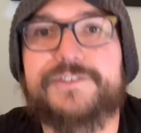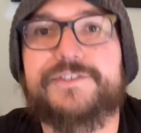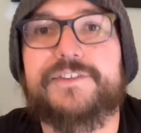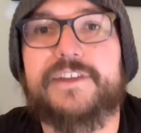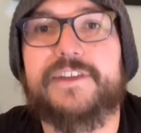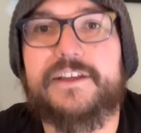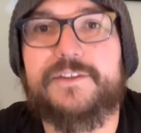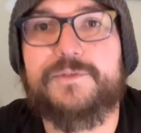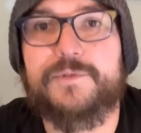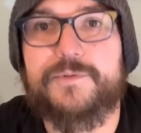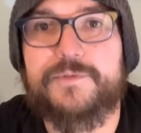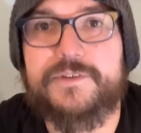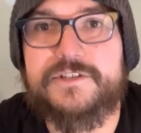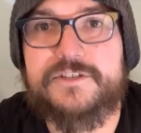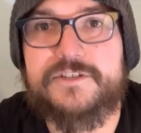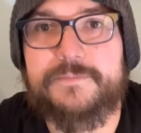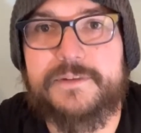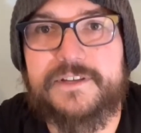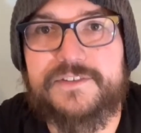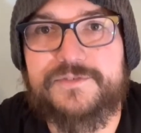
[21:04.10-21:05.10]
what we should be
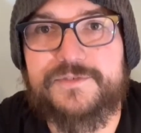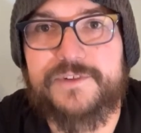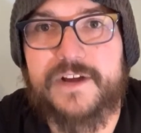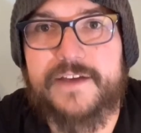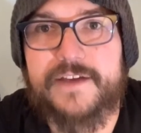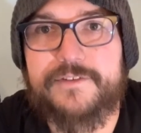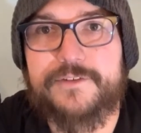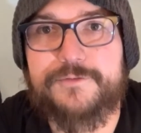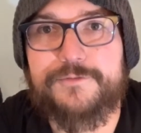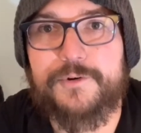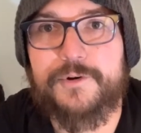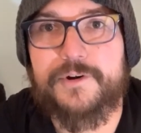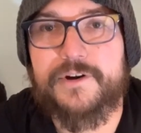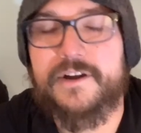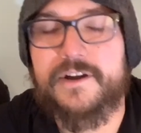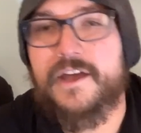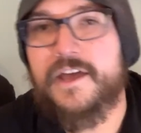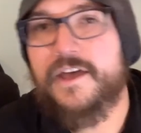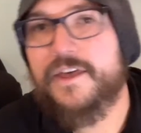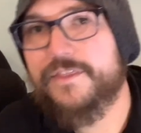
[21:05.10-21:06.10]
striving for,
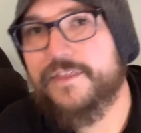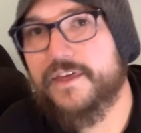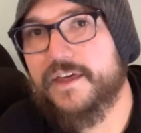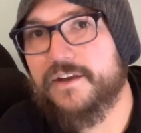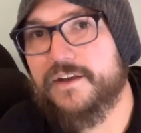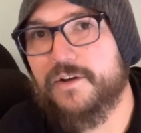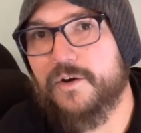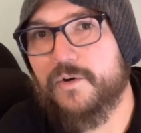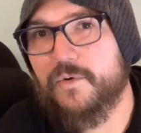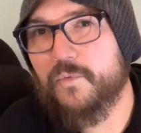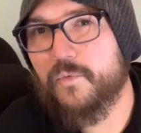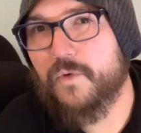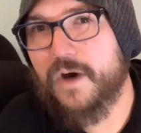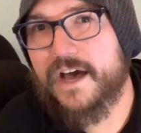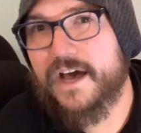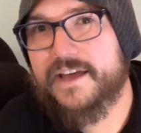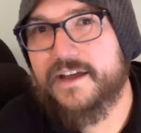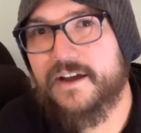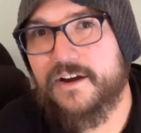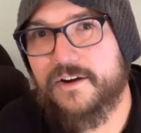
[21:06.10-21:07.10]
then why
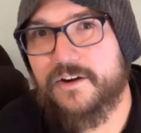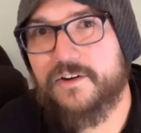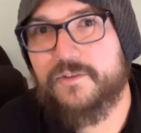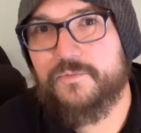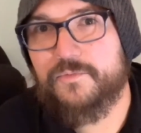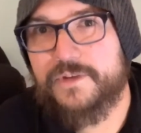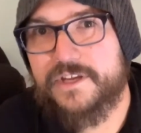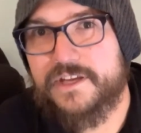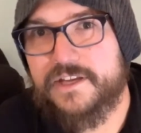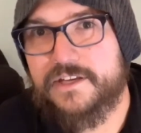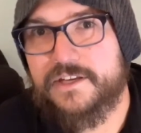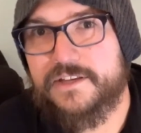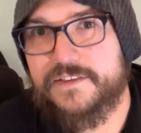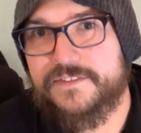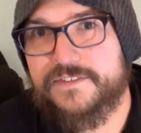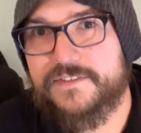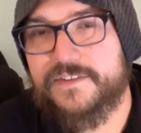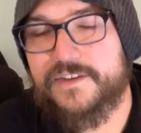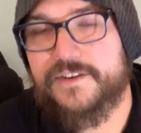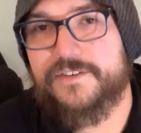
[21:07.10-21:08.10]
aren't we
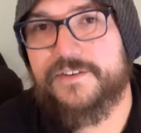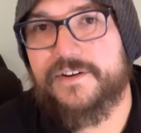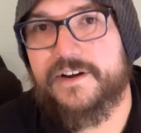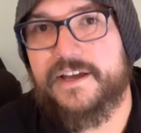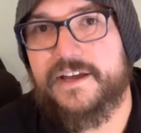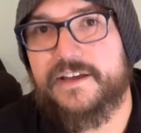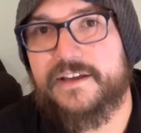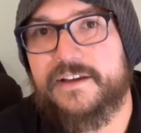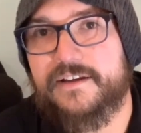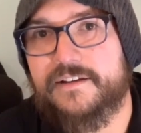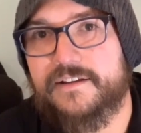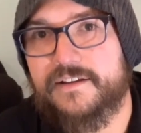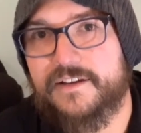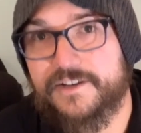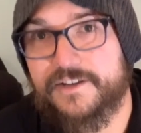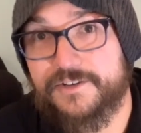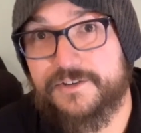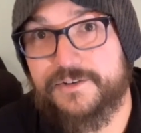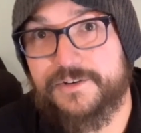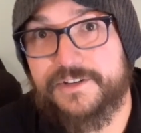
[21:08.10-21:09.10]
considering a
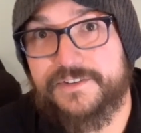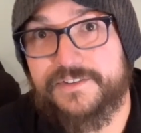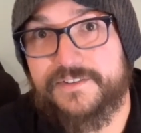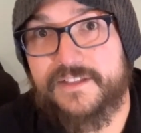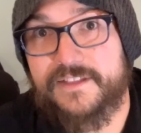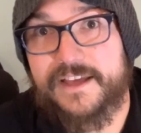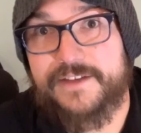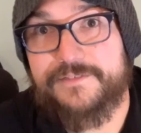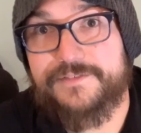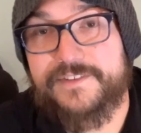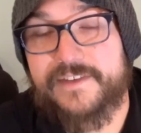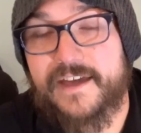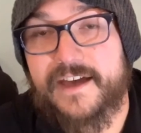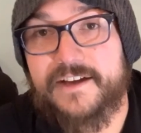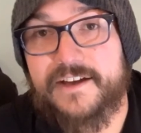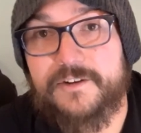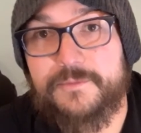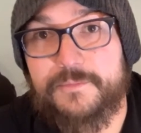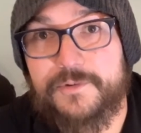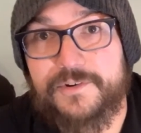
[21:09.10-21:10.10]
nudist lifestyle
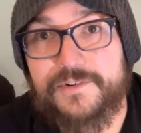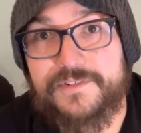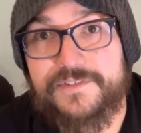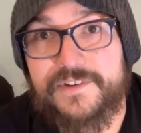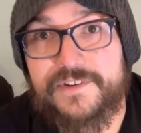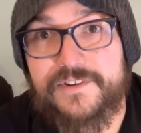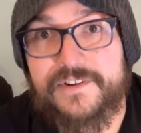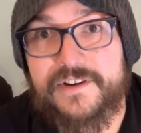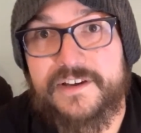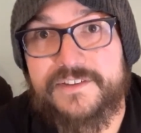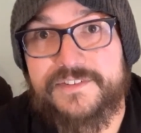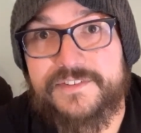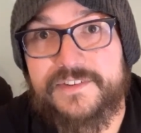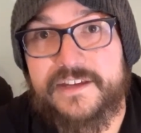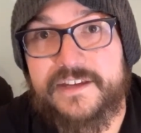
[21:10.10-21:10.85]
more seriously?